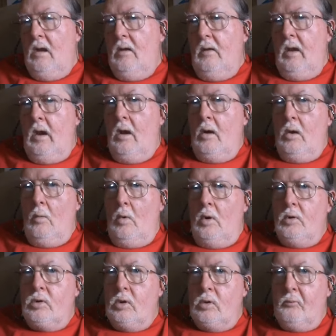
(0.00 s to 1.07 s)
They're the
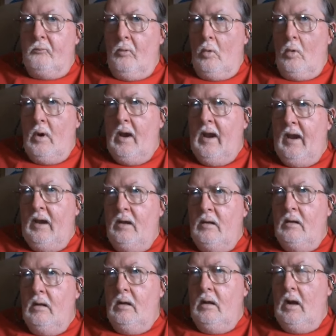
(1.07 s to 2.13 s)
ones that's for hate,
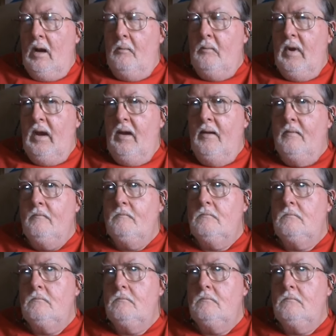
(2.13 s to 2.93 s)
not me.